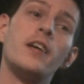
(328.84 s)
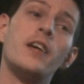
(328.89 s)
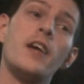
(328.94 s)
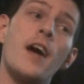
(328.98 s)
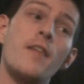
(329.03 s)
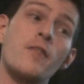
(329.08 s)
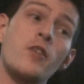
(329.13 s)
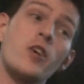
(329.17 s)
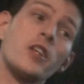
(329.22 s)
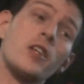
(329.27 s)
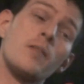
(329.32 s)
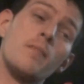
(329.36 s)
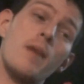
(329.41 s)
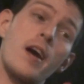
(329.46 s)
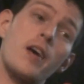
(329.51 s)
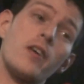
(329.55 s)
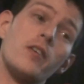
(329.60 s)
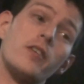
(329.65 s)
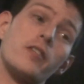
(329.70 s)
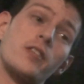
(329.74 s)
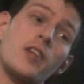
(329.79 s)
I've got in the
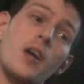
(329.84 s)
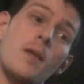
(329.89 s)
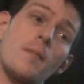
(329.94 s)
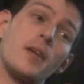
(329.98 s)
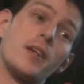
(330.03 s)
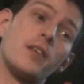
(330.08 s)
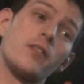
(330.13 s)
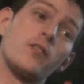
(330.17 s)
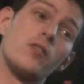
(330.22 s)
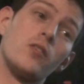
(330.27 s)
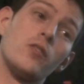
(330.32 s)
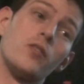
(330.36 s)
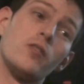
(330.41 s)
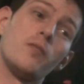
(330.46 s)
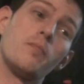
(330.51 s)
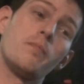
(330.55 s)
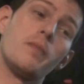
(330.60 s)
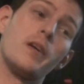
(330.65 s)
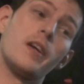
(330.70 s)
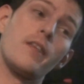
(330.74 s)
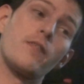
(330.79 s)
mail, it's coming soon,
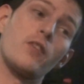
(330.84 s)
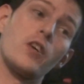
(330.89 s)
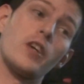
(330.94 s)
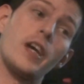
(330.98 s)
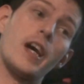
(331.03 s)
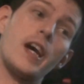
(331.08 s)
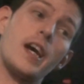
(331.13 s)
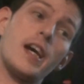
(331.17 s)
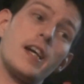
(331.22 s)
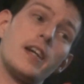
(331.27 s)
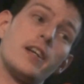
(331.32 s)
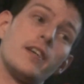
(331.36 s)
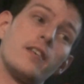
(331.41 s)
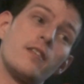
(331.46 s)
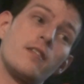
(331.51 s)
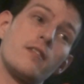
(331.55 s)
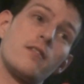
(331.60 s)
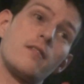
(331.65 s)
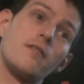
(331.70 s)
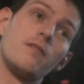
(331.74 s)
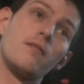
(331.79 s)
but I've got a
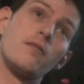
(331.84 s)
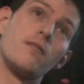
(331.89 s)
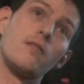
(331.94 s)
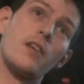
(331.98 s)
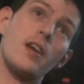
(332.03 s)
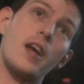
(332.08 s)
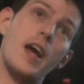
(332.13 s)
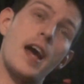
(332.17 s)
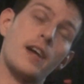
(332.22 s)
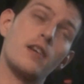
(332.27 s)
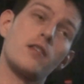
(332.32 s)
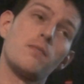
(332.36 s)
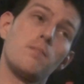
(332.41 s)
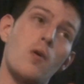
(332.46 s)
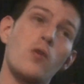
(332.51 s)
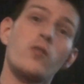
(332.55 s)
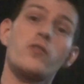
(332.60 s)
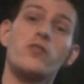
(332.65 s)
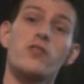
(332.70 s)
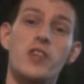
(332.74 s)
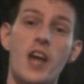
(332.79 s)

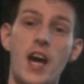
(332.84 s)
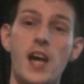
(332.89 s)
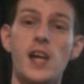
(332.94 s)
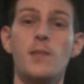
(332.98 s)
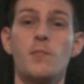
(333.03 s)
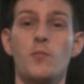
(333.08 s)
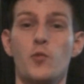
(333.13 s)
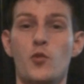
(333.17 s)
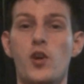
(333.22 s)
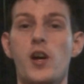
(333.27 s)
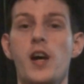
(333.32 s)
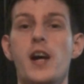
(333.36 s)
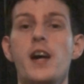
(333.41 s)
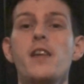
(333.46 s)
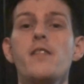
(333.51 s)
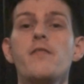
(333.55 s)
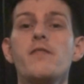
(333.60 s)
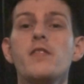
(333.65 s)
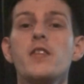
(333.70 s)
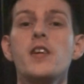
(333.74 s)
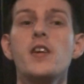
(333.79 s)
Xbox game
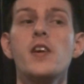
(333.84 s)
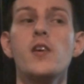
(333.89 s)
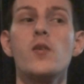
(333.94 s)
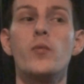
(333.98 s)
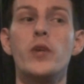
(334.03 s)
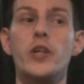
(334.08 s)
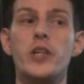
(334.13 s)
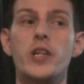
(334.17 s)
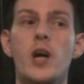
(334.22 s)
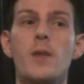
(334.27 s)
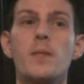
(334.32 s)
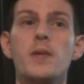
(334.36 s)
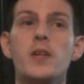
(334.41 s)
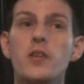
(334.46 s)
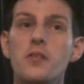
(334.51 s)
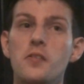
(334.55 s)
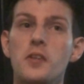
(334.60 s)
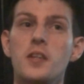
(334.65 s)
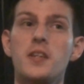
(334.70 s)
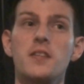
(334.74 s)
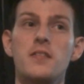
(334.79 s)
drive, which I'll be
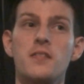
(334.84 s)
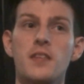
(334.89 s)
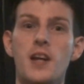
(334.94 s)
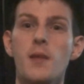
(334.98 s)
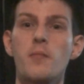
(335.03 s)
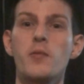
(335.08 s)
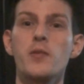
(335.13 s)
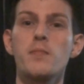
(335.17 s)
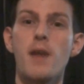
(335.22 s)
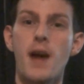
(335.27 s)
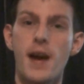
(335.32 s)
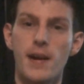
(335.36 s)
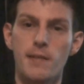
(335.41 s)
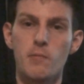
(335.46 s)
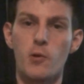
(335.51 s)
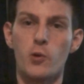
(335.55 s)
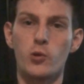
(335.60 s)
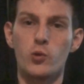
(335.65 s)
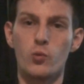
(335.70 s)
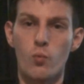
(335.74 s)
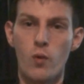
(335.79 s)
using to set up with my
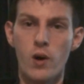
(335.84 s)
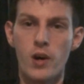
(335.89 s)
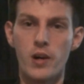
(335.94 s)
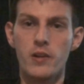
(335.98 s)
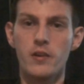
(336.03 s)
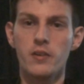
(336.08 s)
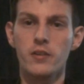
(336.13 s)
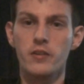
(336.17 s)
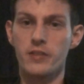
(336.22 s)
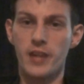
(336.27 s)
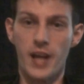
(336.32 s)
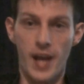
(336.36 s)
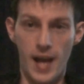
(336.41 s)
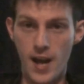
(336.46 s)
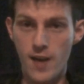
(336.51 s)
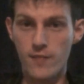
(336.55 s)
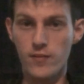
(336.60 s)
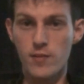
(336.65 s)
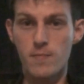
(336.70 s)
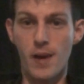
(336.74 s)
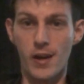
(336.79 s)
Xbox One, because I
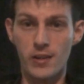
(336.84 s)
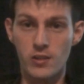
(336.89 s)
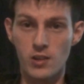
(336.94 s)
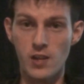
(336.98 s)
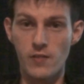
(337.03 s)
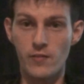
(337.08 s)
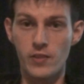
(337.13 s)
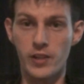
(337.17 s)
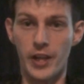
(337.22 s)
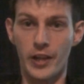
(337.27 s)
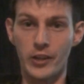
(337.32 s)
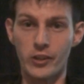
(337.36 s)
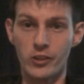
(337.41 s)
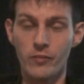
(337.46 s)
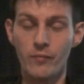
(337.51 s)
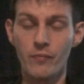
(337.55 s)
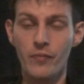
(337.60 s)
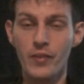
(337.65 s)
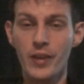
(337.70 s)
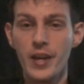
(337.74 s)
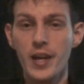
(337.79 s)
have the Master Chief
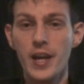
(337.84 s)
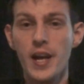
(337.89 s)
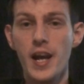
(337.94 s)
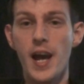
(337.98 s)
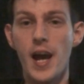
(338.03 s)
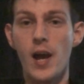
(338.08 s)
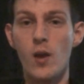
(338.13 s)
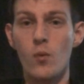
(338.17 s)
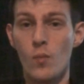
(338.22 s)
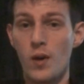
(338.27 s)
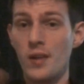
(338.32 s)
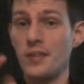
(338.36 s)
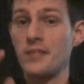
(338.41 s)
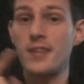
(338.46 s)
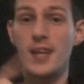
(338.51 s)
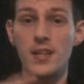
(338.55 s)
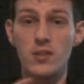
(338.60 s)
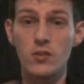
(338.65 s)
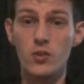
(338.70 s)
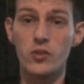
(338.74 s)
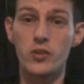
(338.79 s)
Collection, and once
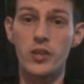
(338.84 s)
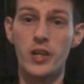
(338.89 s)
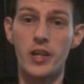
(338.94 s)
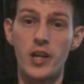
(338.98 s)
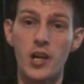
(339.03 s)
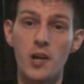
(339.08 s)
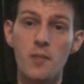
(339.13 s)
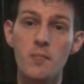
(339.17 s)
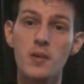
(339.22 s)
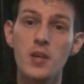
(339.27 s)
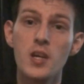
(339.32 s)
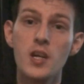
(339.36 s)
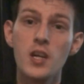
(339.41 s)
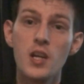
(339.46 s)
that's all set up,